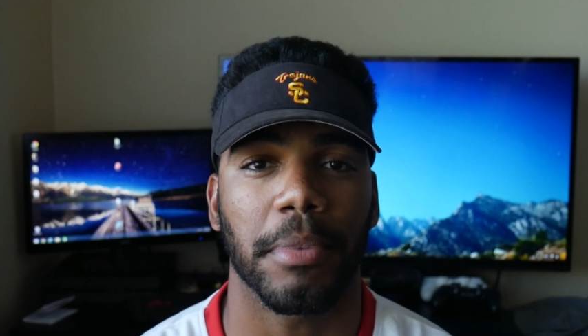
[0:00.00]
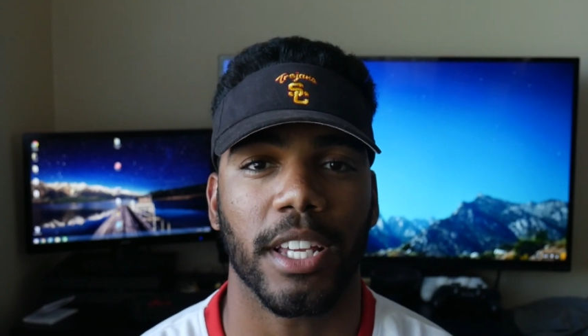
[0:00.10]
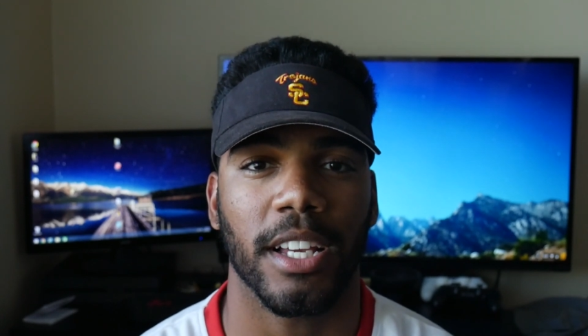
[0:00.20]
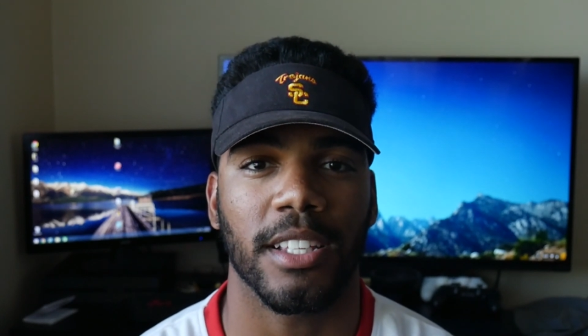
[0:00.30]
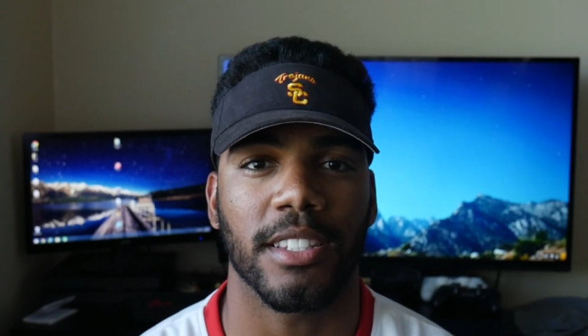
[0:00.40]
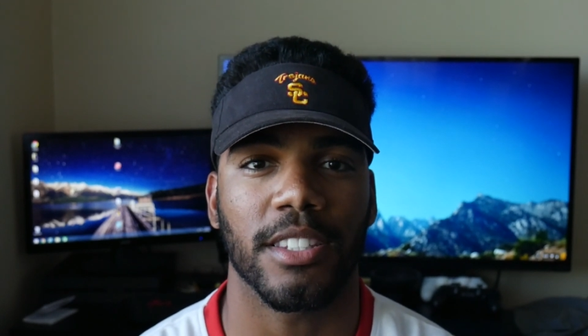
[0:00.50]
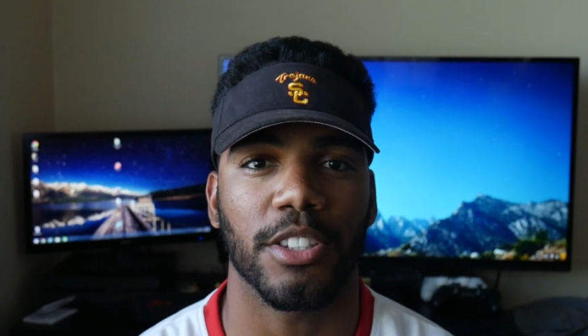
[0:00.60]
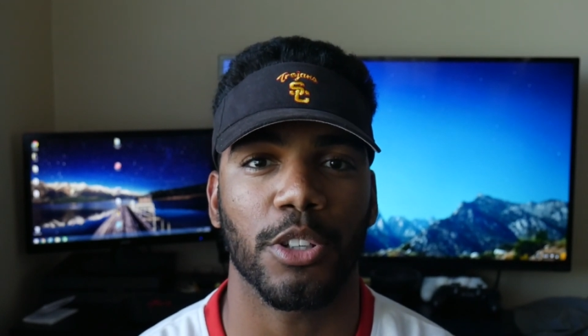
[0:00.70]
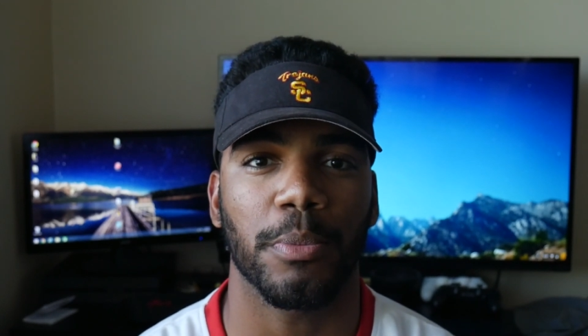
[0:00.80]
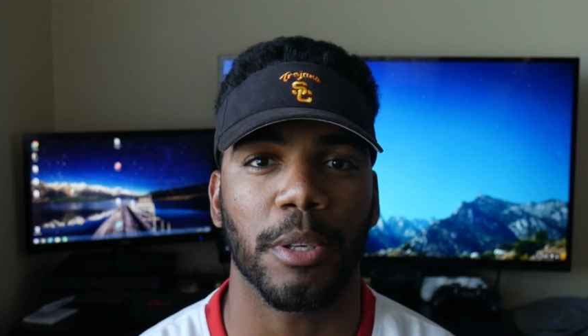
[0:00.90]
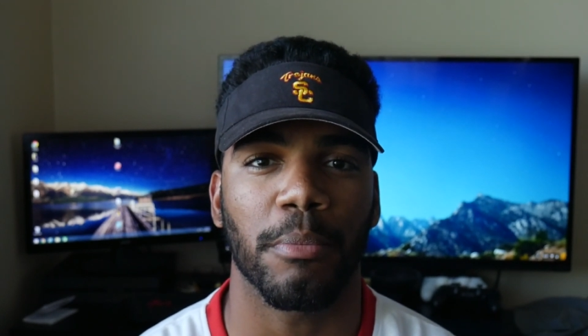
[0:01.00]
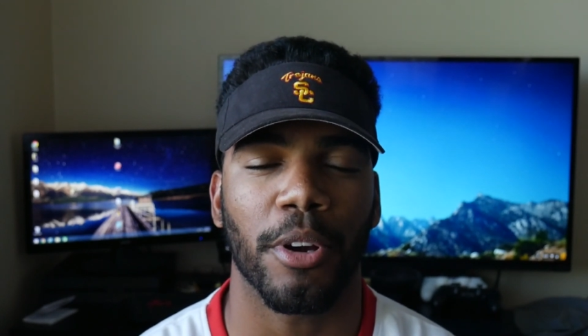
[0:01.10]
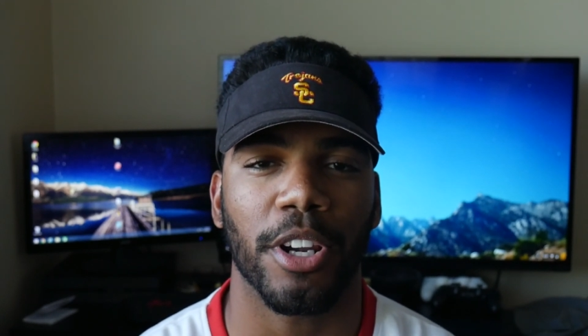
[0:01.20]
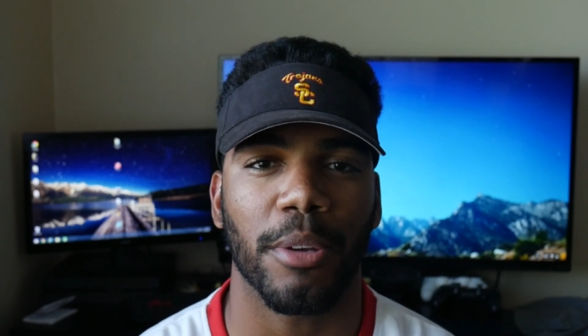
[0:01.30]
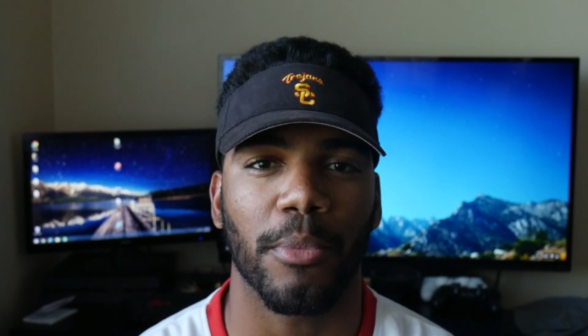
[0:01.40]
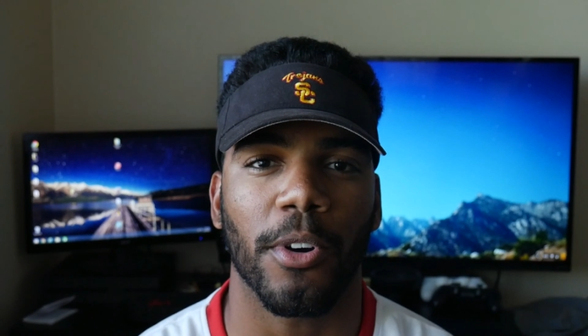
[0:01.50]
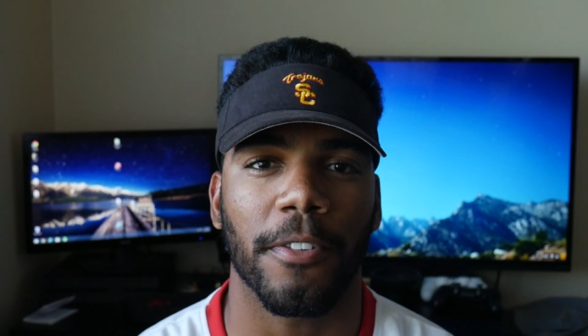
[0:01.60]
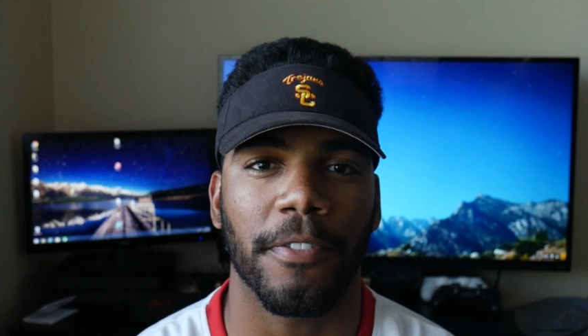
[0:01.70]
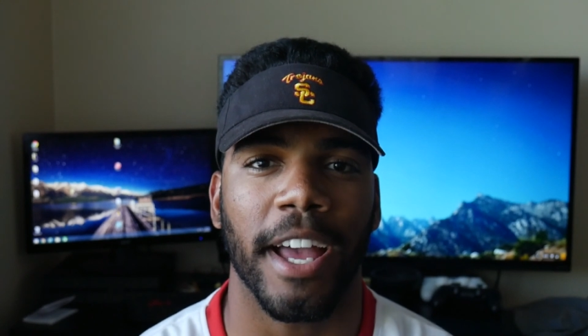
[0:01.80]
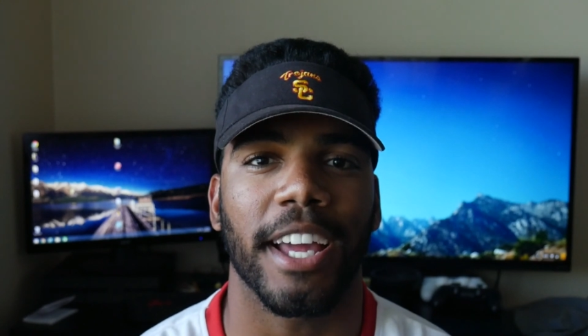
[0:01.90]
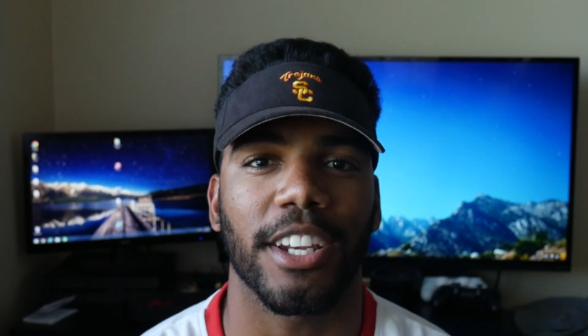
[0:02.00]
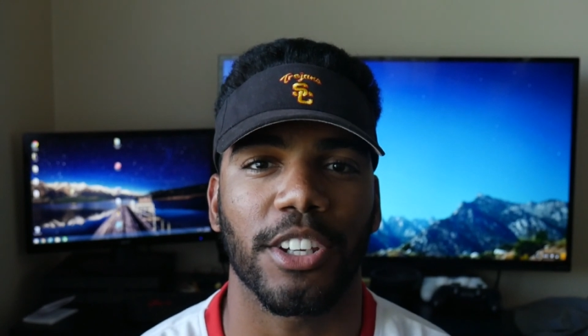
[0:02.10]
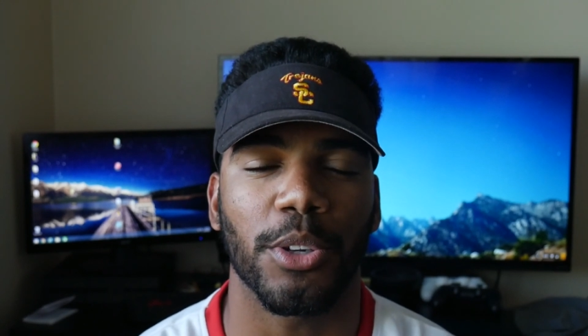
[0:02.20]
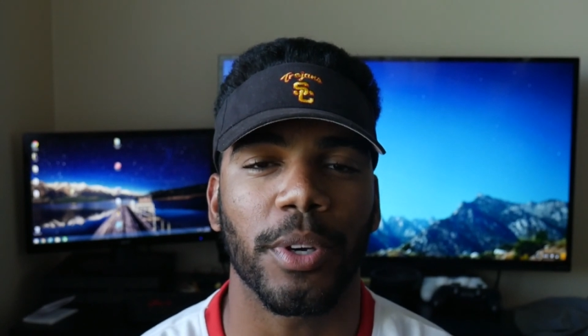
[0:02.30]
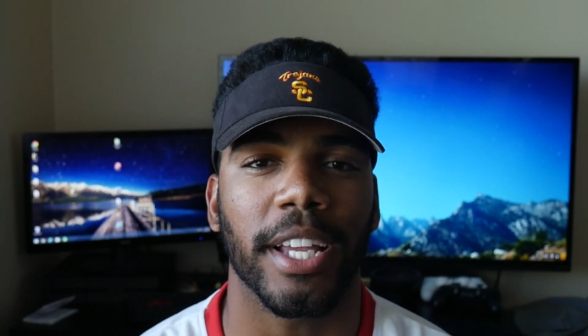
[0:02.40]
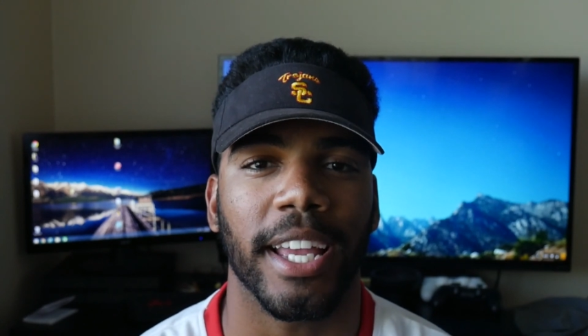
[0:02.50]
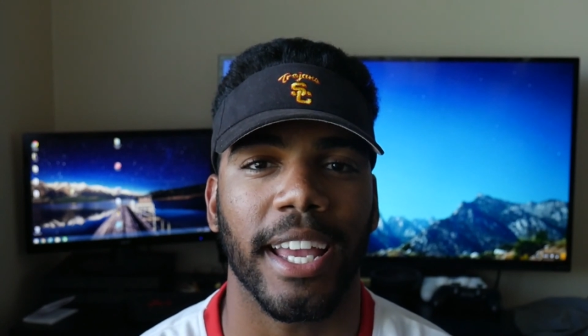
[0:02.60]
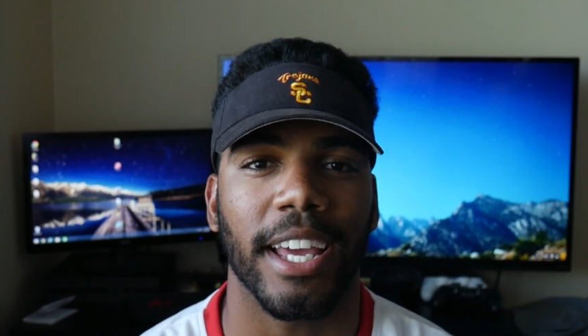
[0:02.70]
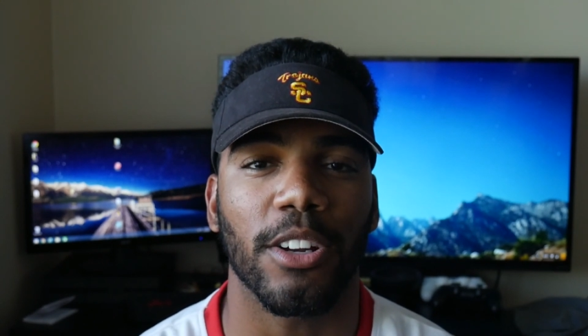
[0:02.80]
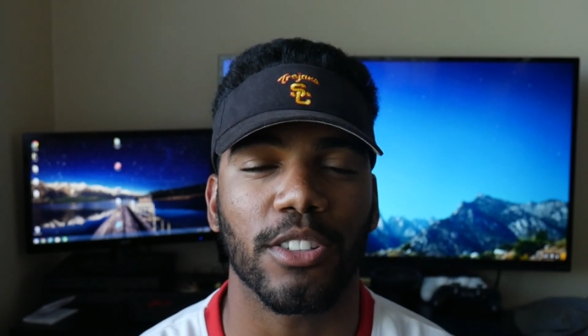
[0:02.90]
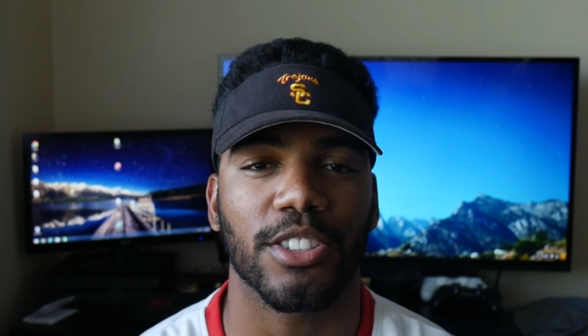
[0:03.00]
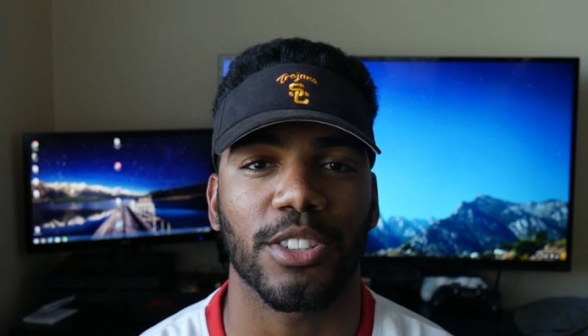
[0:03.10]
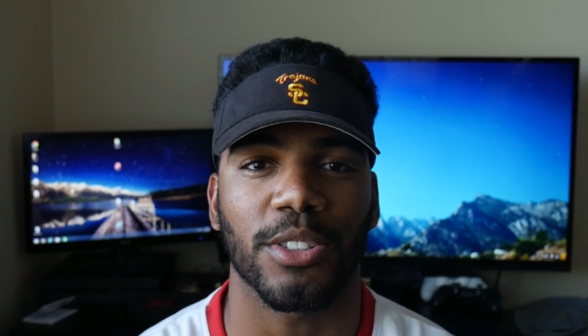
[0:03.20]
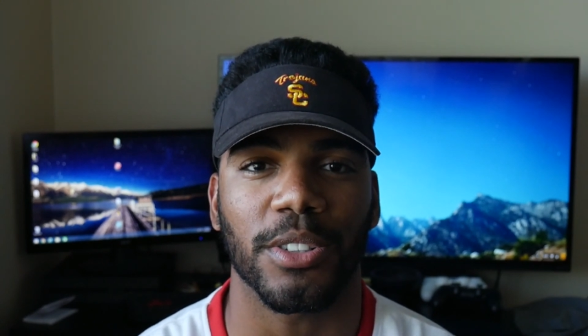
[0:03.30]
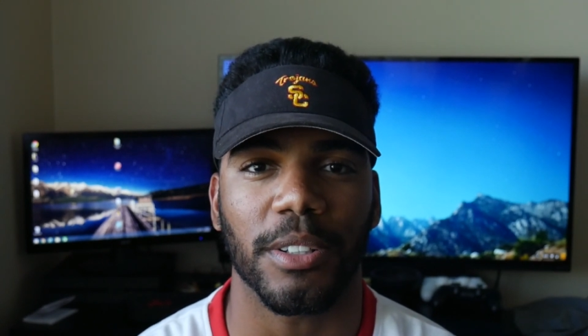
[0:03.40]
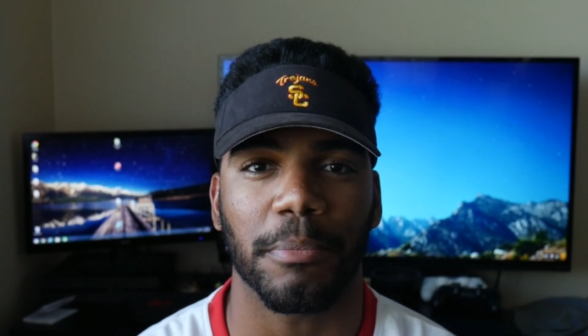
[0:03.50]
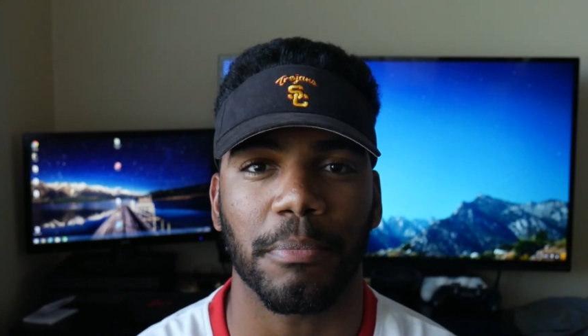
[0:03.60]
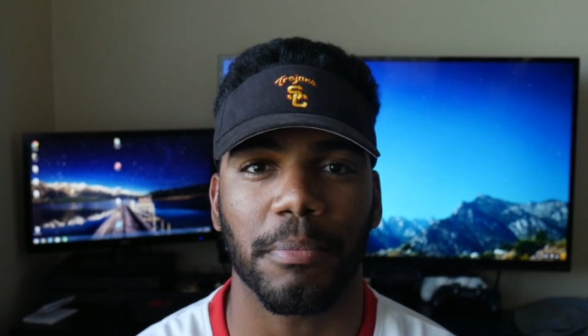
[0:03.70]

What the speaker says: because you'll be burning more fat doing it and also